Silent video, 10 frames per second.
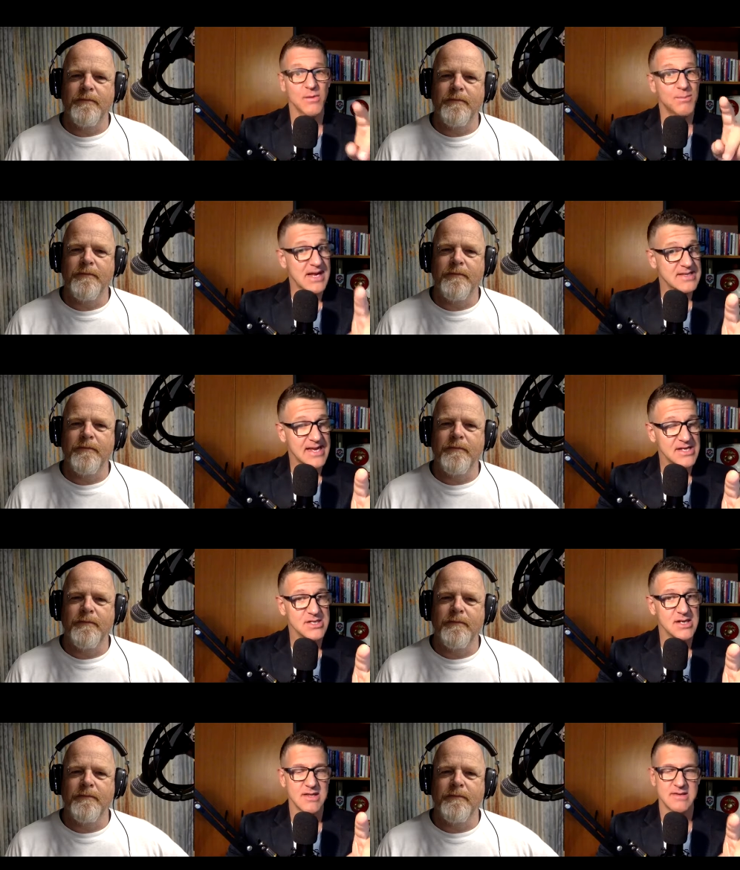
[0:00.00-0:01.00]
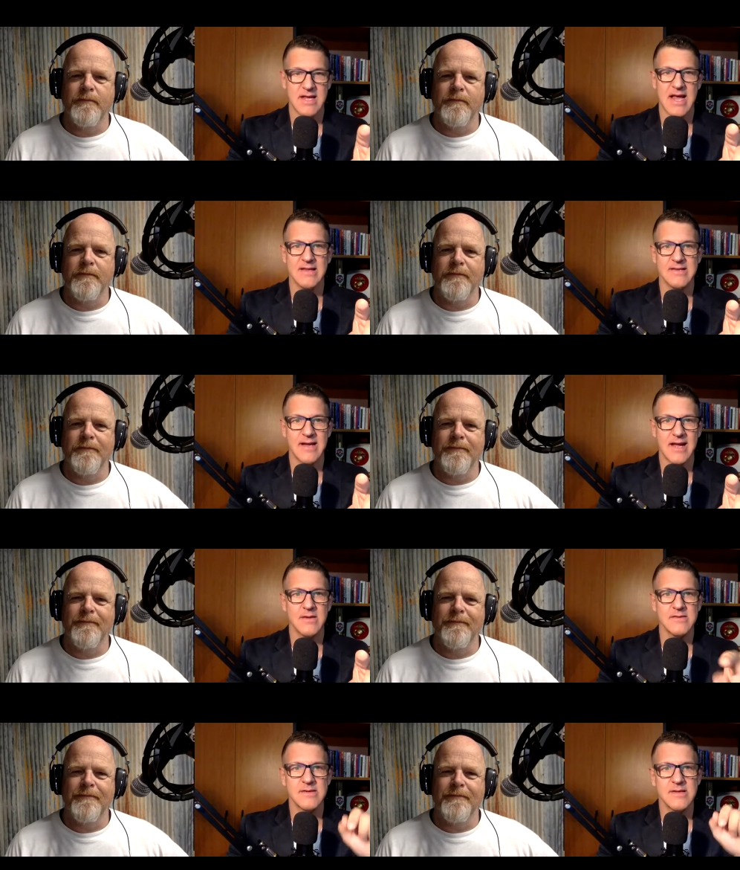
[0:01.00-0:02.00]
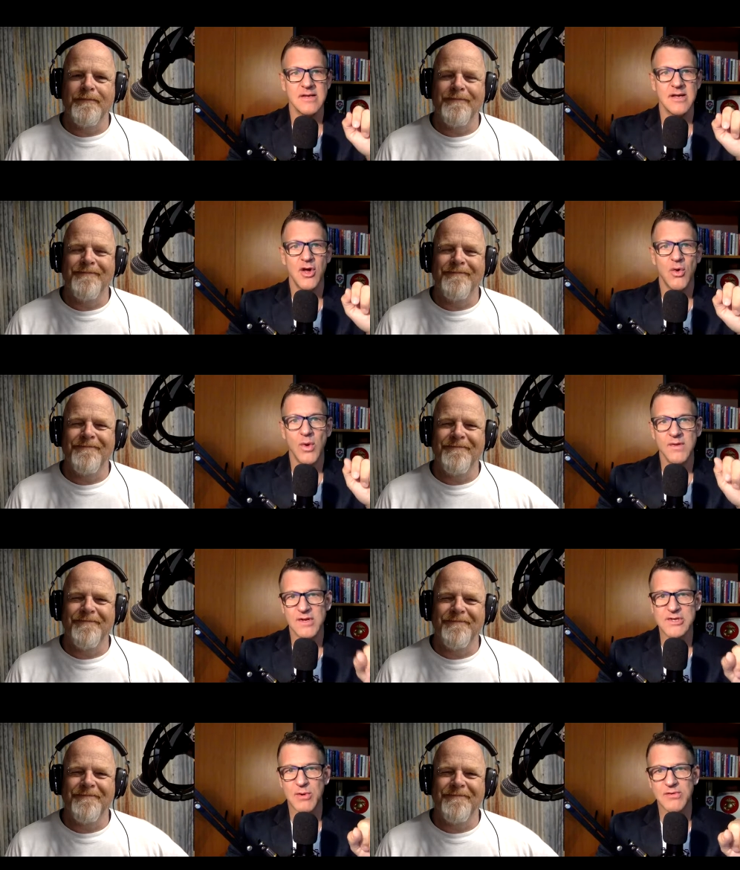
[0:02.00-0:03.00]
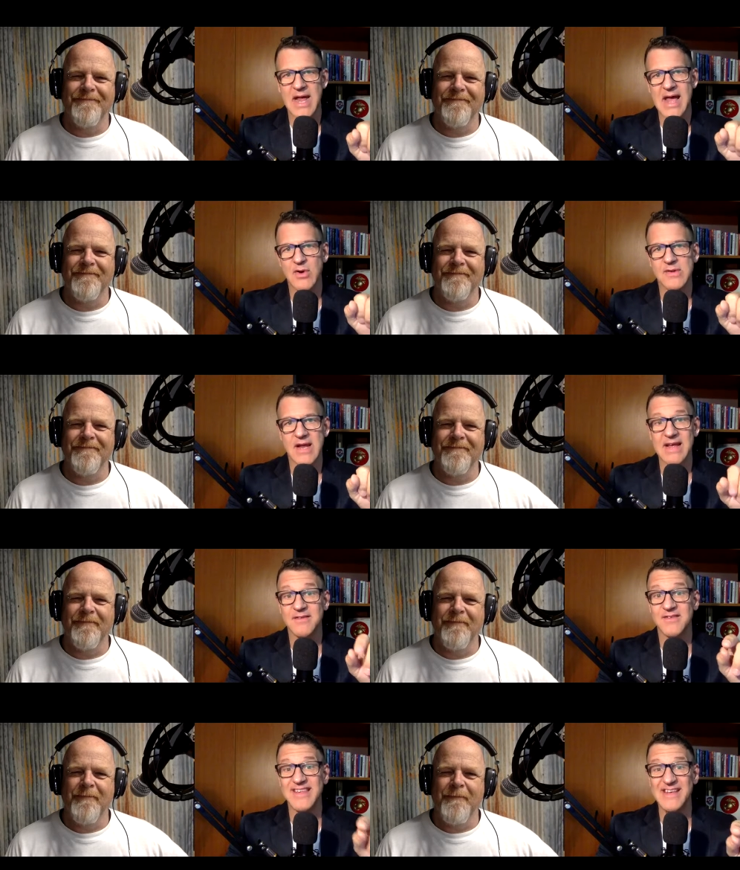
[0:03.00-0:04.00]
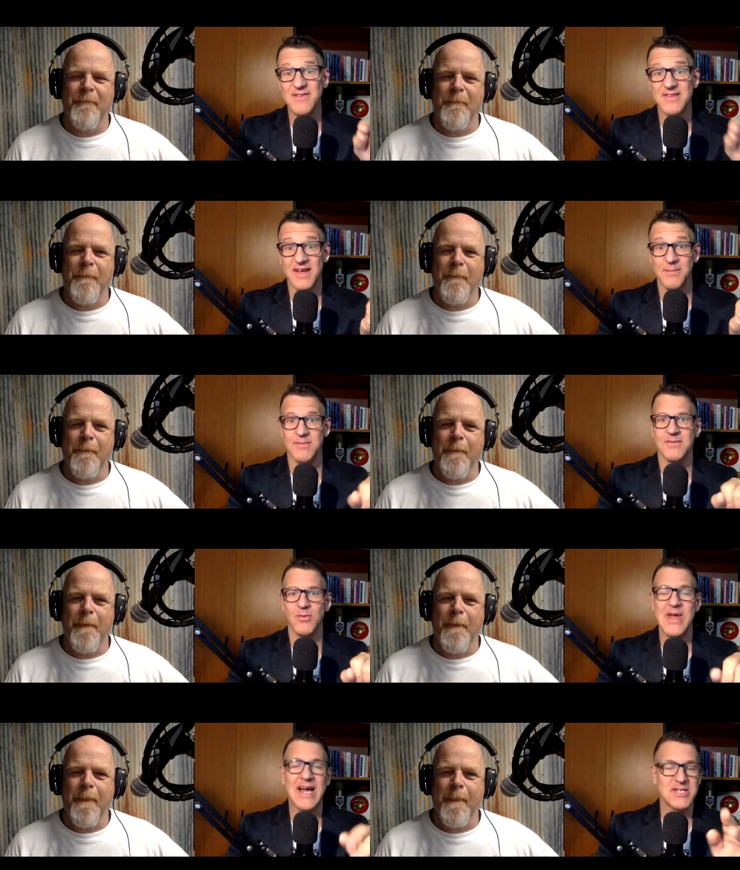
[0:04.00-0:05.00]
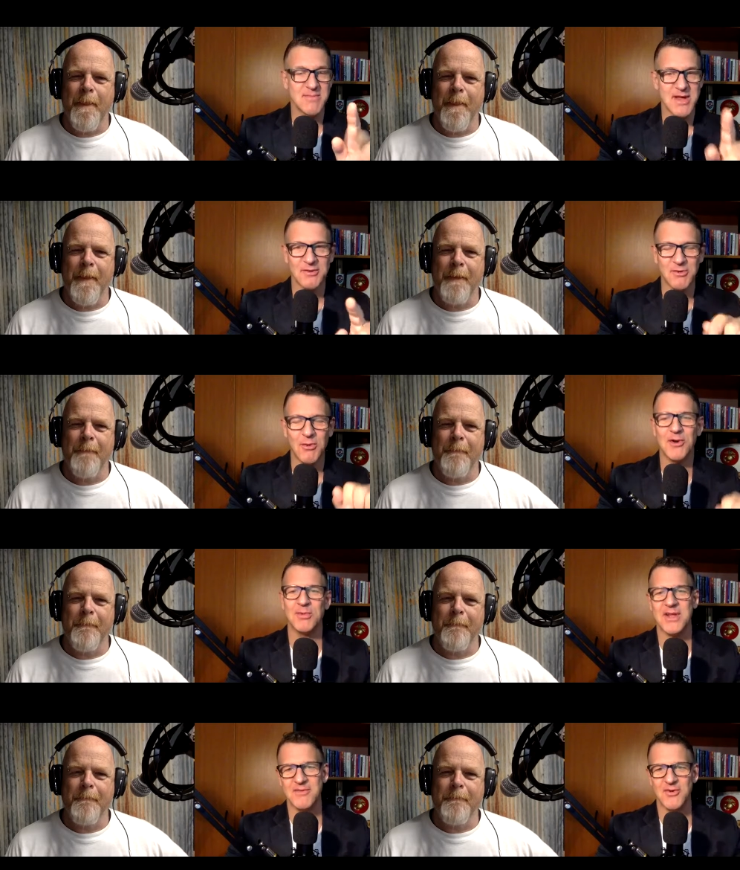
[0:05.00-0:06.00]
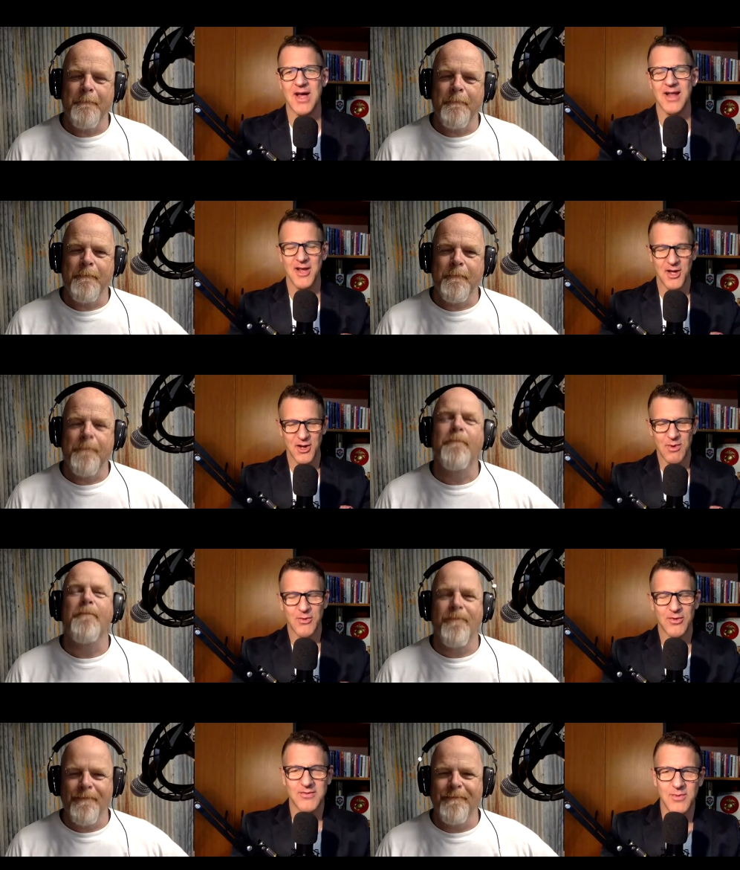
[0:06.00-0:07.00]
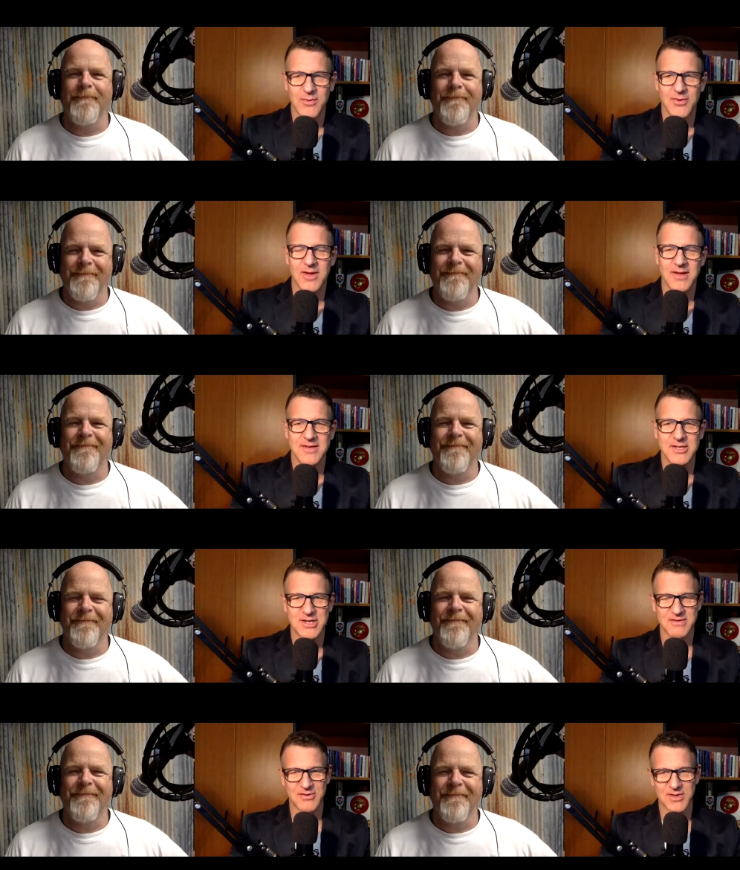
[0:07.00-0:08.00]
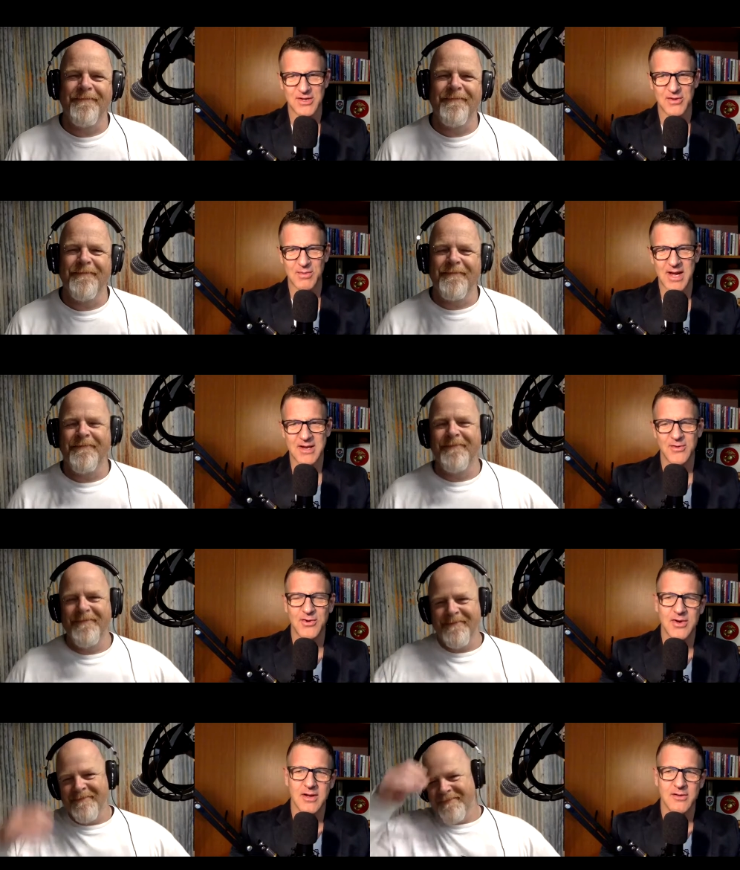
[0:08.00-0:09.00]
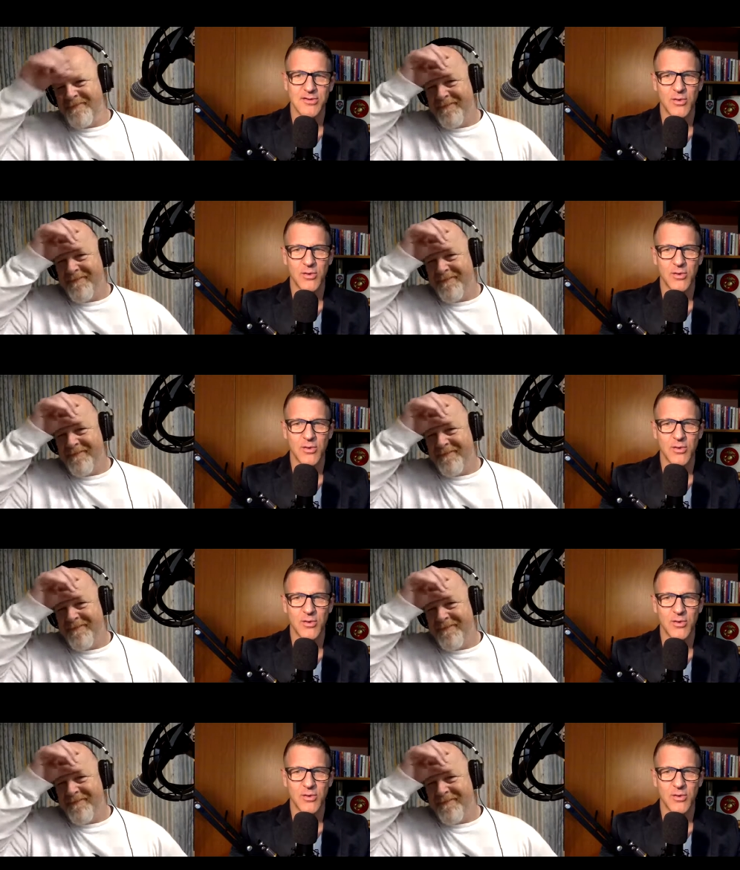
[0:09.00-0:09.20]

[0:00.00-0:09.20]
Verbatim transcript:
Speaker 1: So pay attention to these guys and gals. One such person I have on today is Steve Sims. We actually met on Twitter, believe it or not. We were we were uh, suggested to each other by another uh,